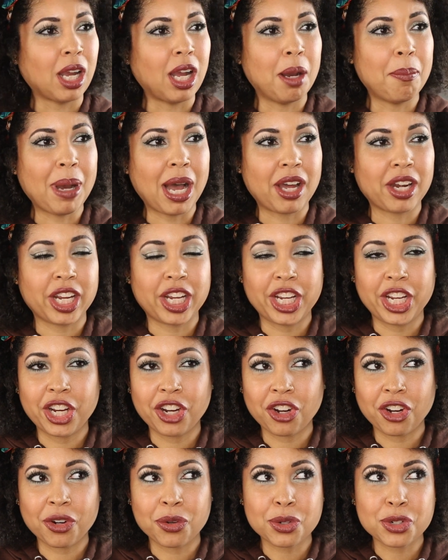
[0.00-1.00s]
About a
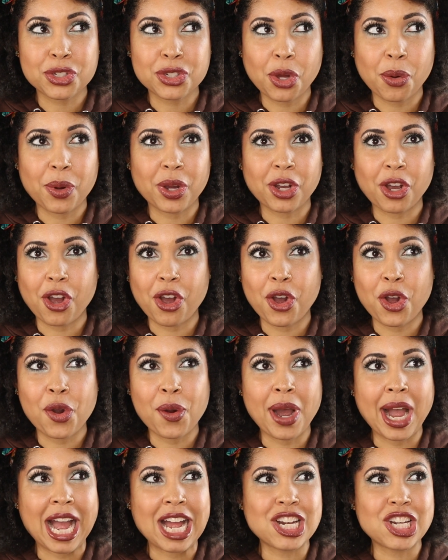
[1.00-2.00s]
year or so ago,
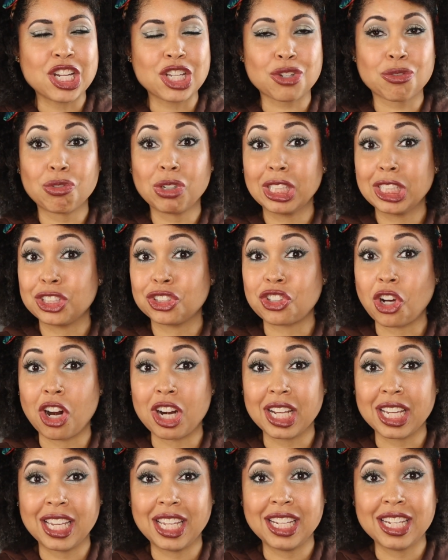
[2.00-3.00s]
I just really
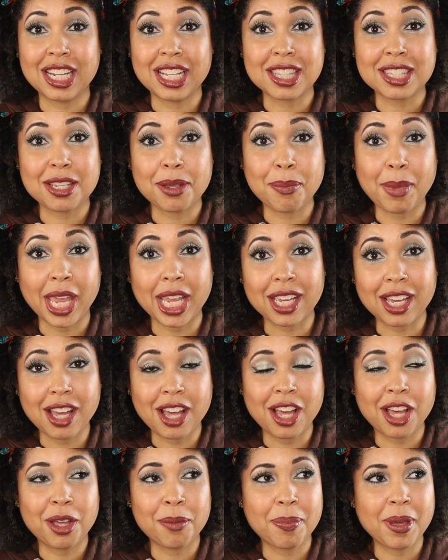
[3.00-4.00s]
started getting into
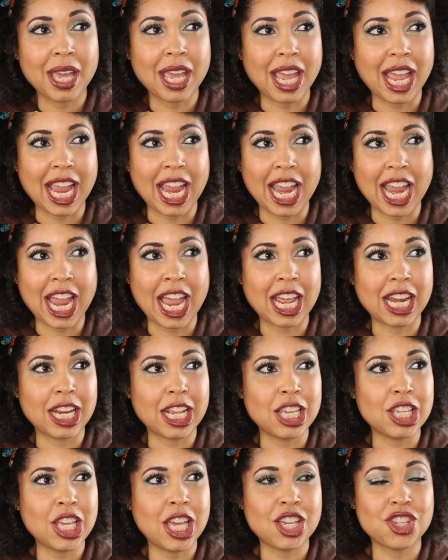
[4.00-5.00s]
makeup, and
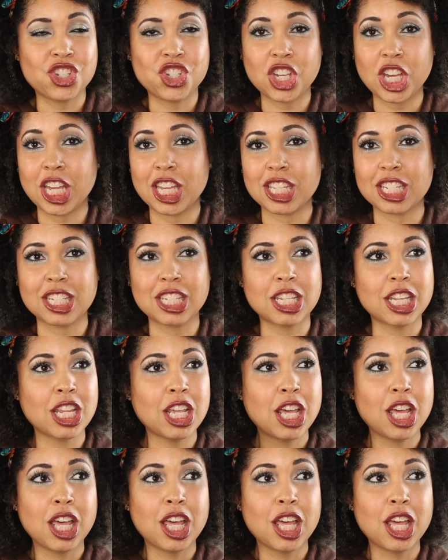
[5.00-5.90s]
it has just,